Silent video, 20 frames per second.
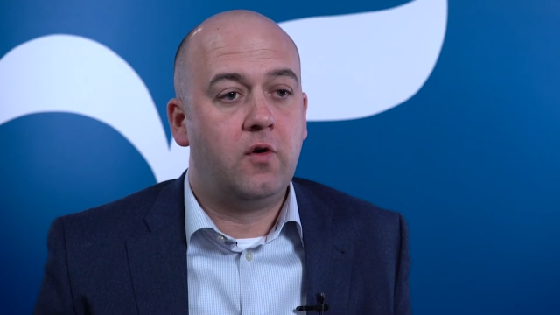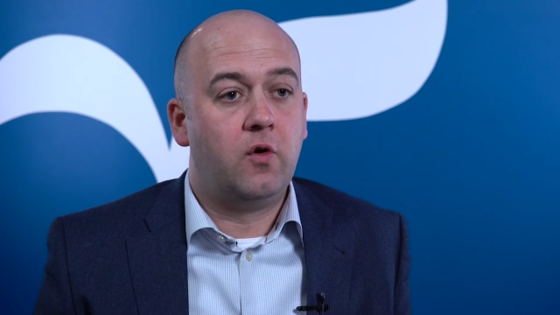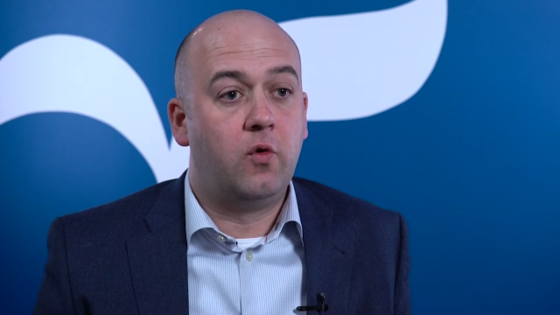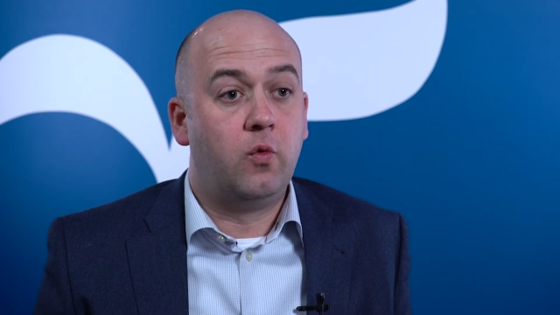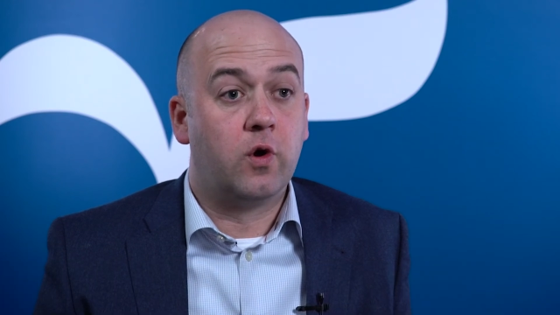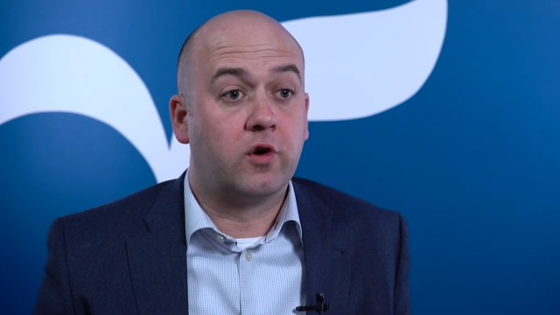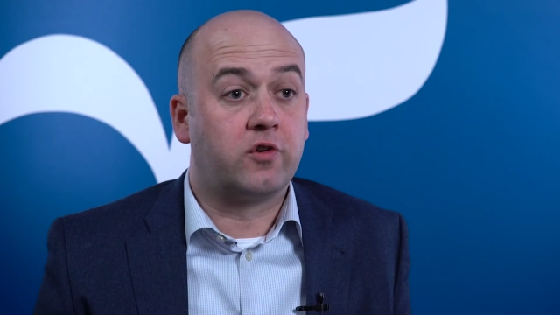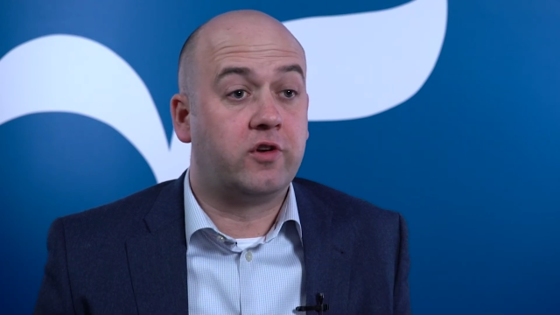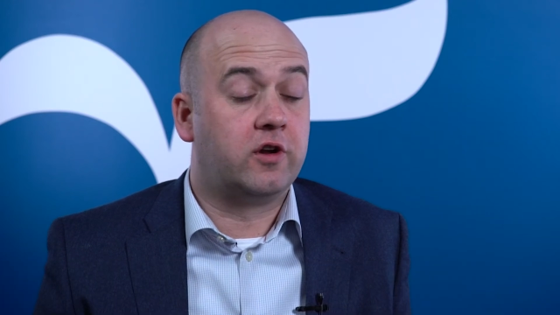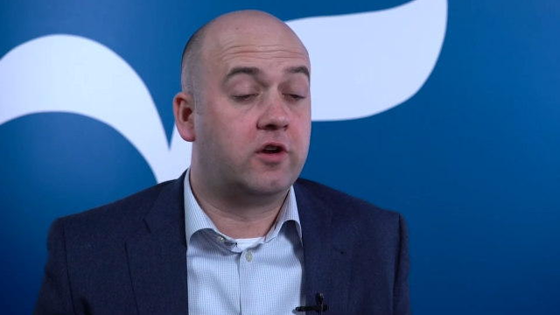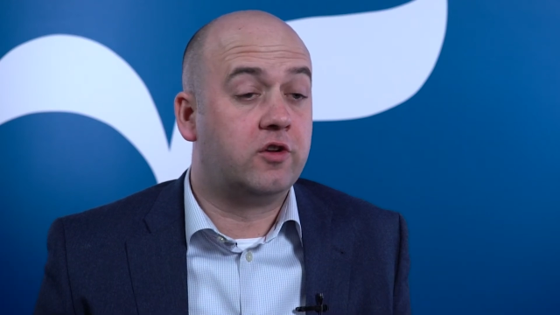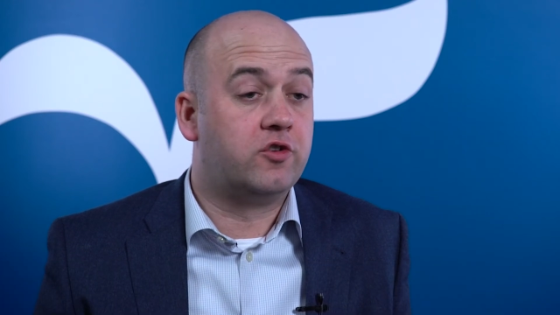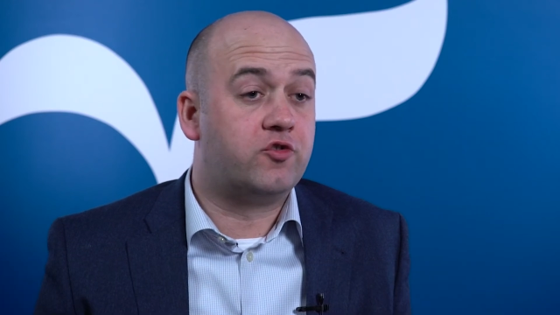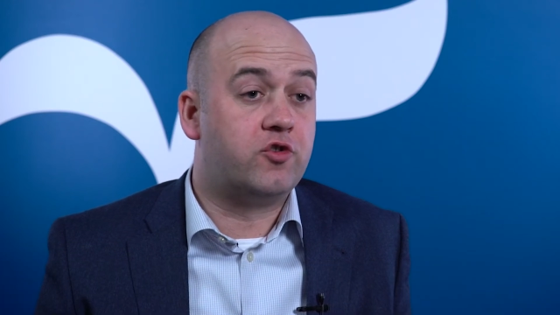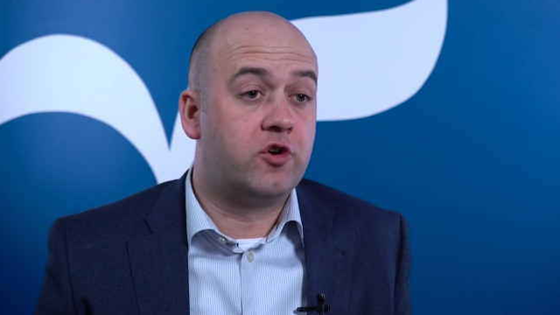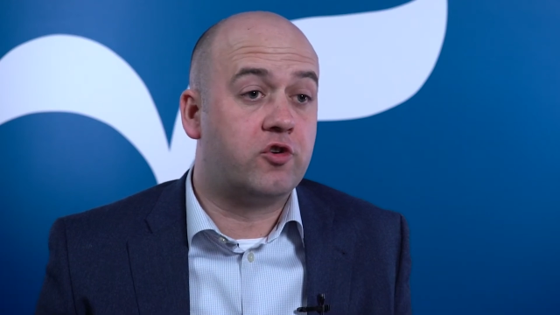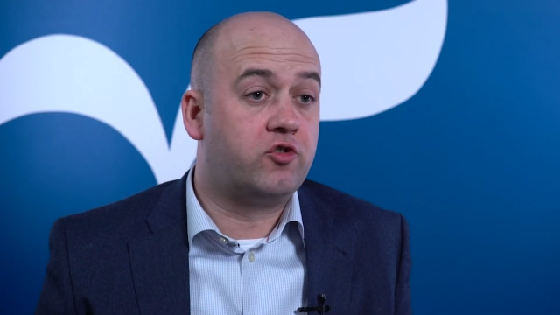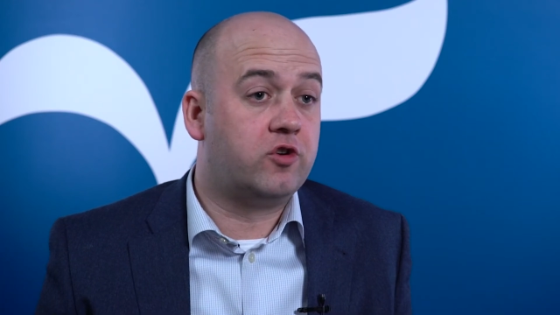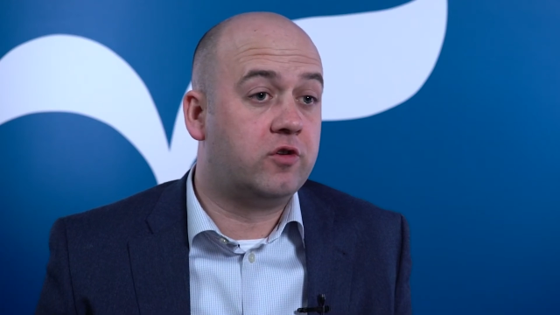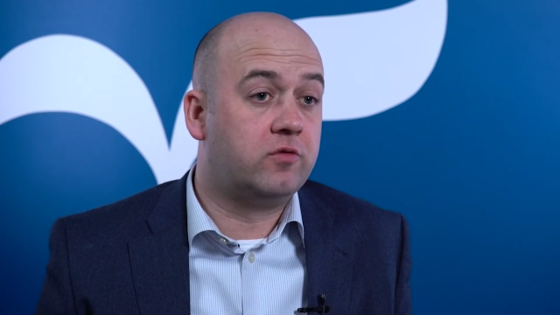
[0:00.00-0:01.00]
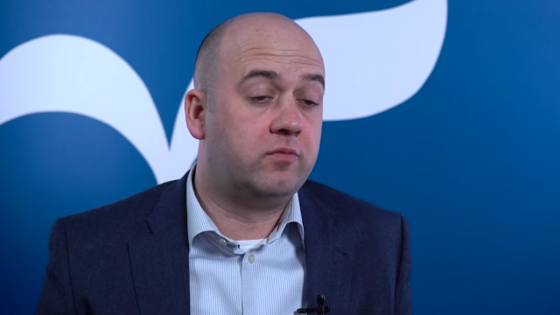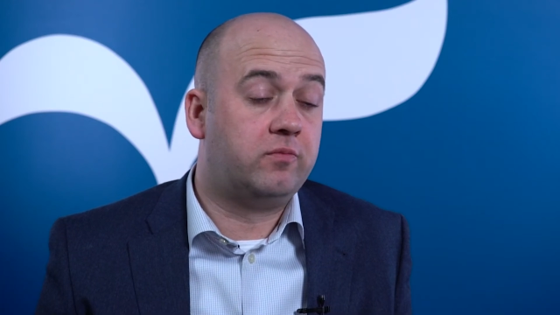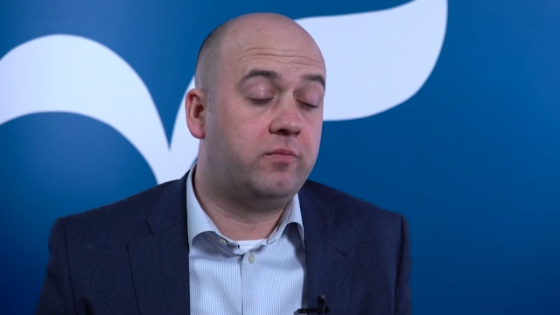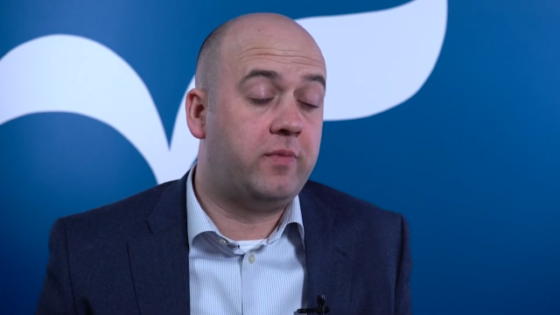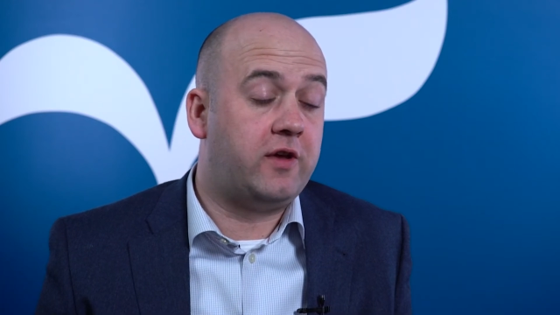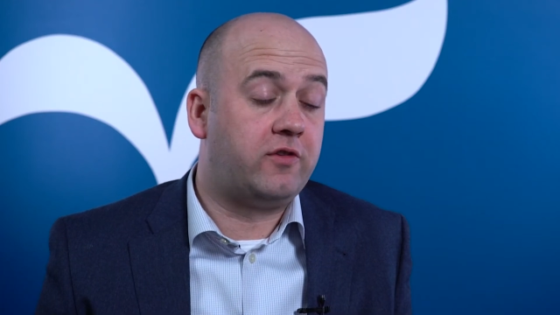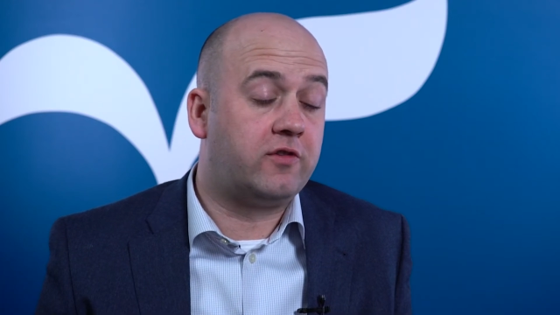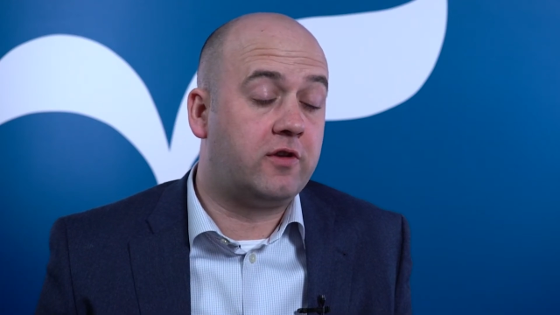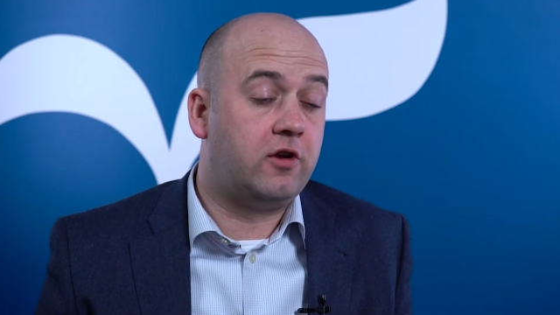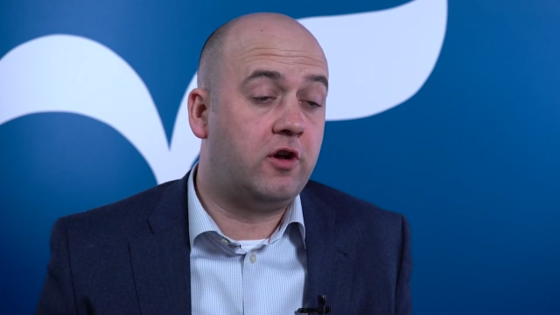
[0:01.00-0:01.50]
Worked in construction
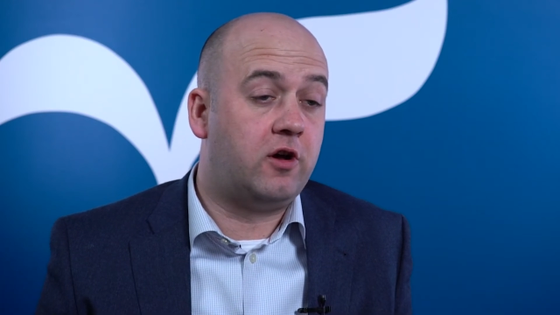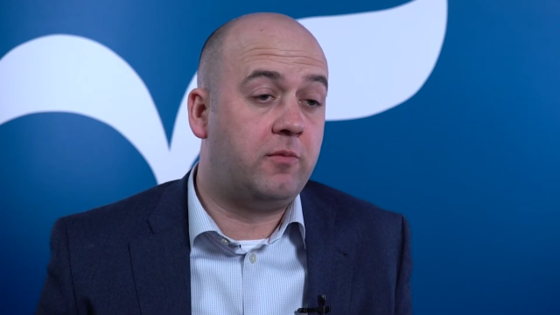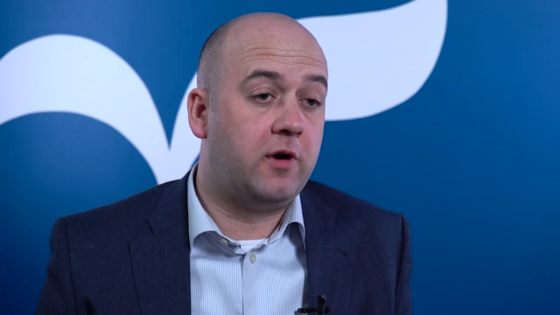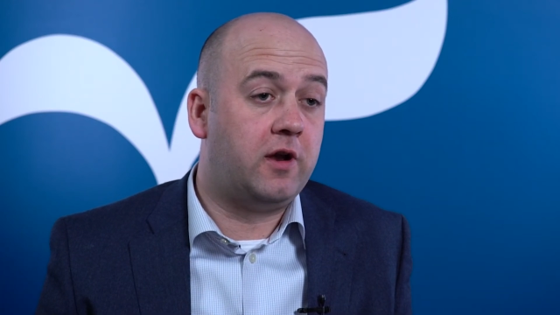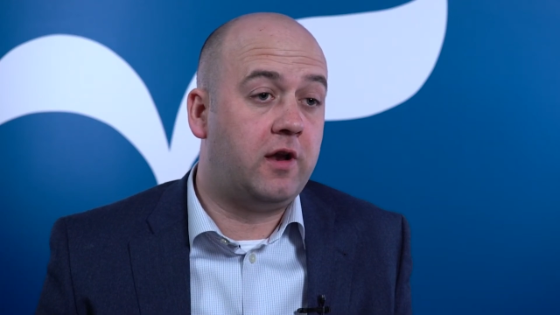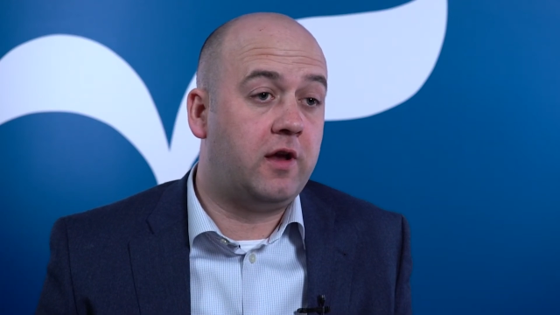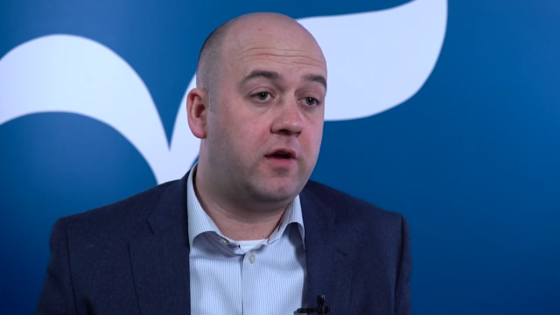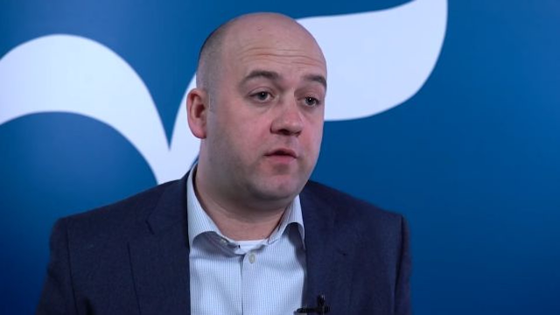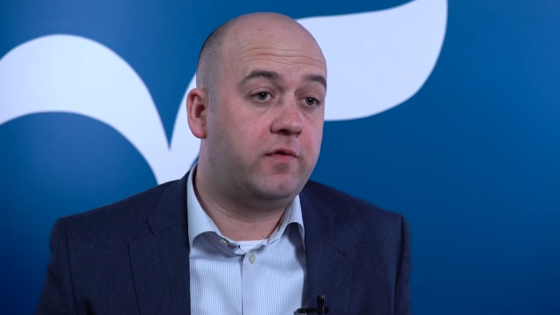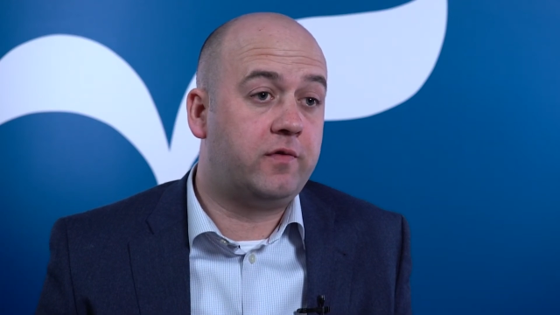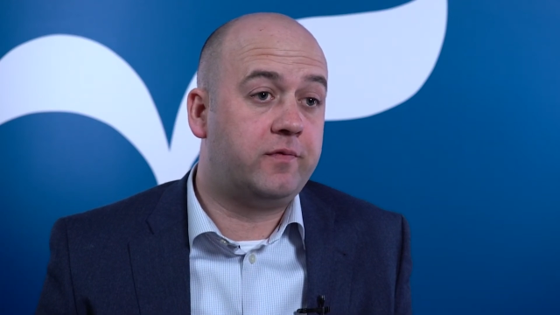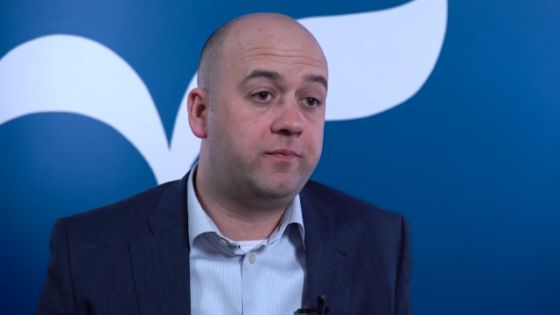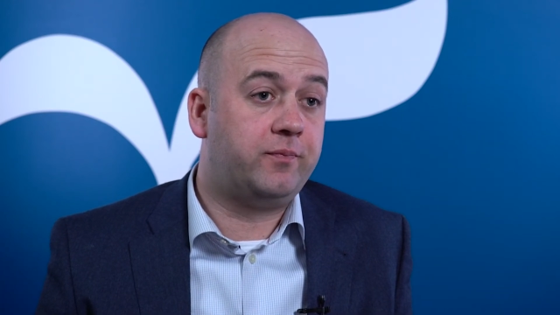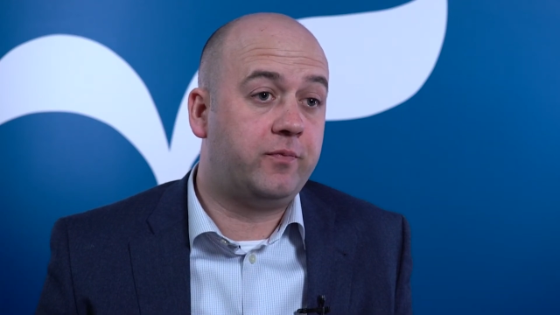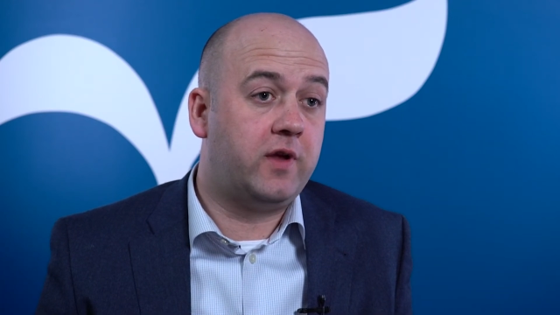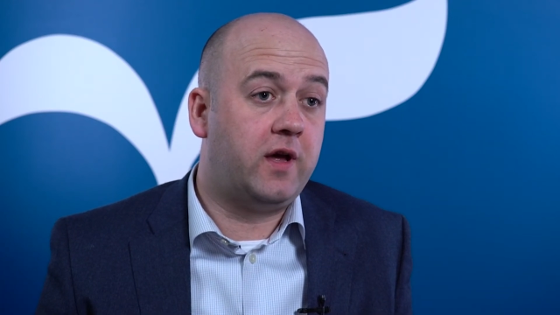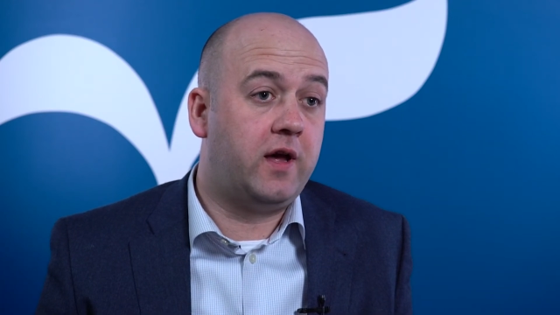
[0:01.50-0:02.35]
basically all my life.